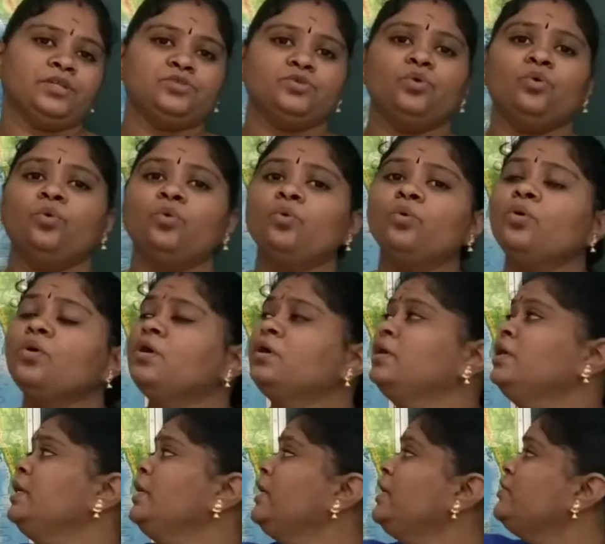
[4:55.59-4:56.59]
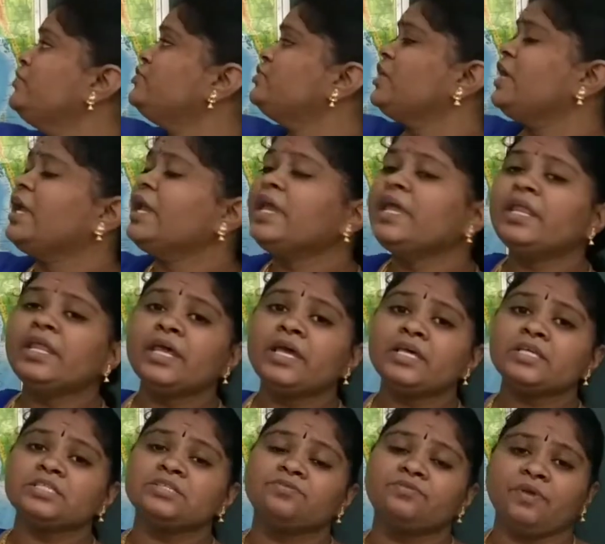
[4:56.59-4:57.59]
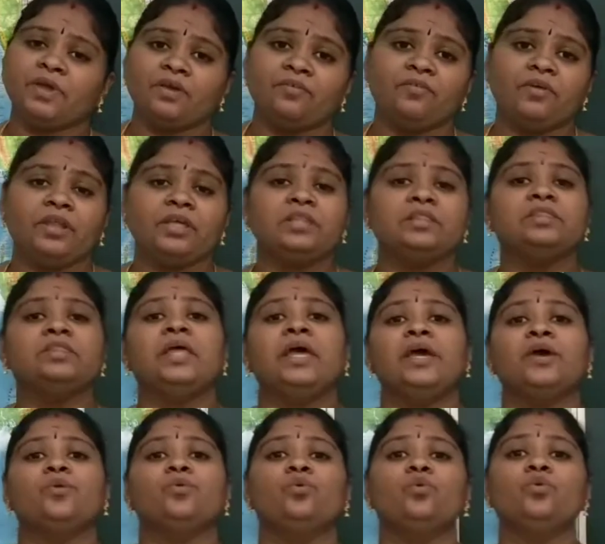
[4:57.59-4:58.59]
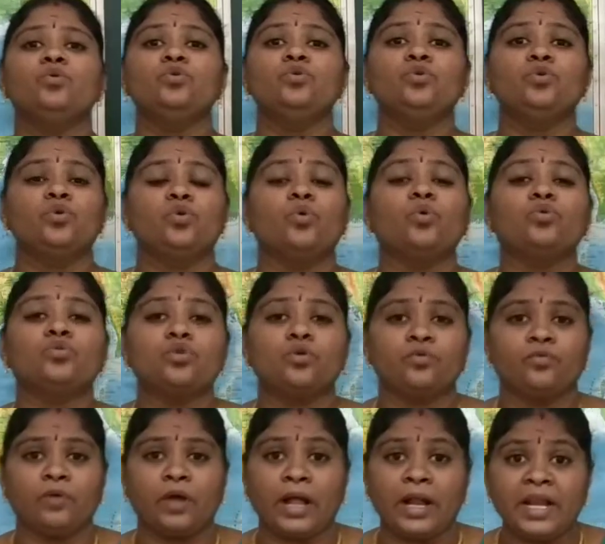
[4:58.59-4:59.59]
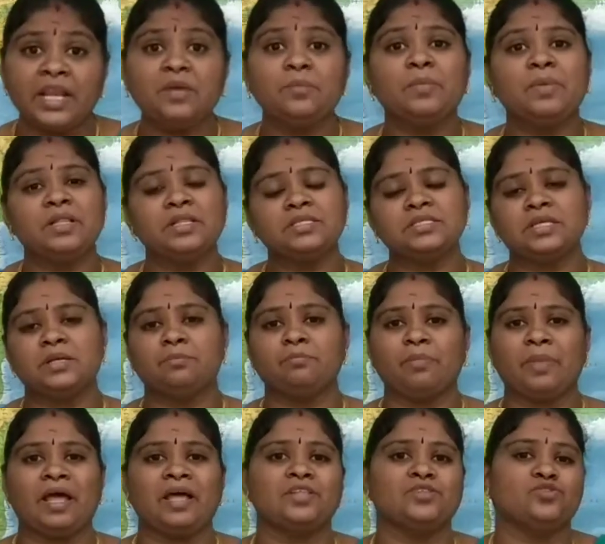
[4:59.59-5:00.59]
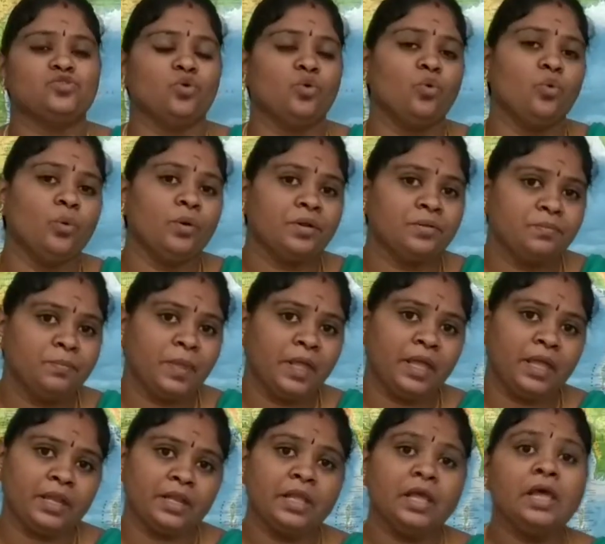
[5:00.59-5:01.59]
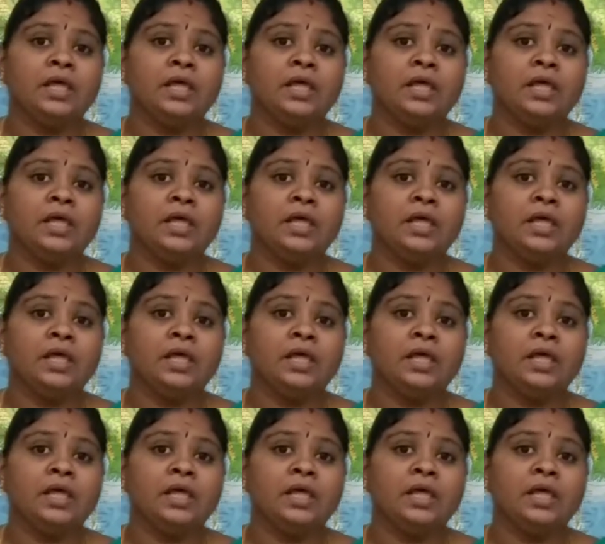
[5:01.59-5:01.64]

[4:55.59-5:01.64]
So each area is favoring their own growth of animals and plants over there.